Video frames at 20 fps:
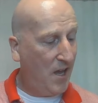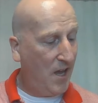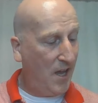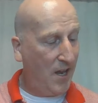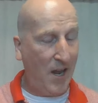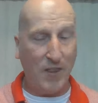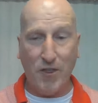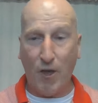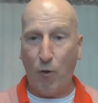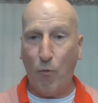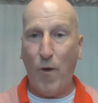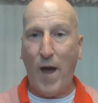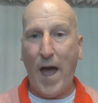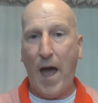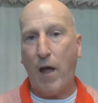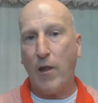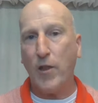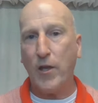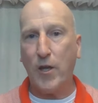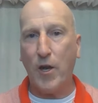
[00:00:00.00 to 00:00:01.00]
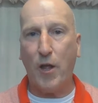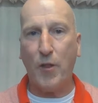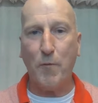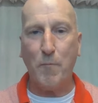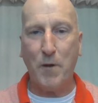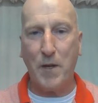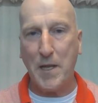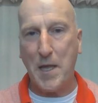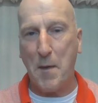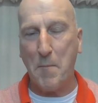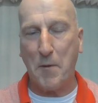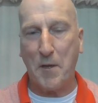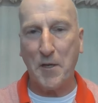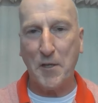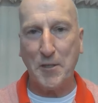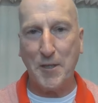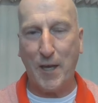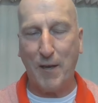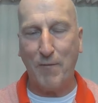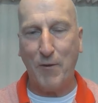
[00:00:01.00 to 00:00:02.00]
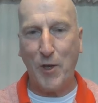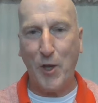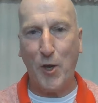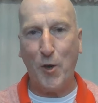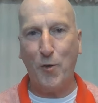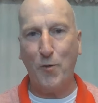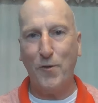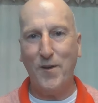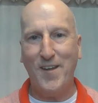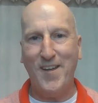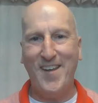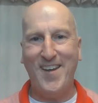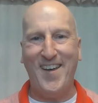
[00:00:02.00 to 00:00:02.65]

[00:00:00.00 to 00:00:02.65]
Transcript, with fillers: And I thought, wow, look at all the money I'm going to save, Young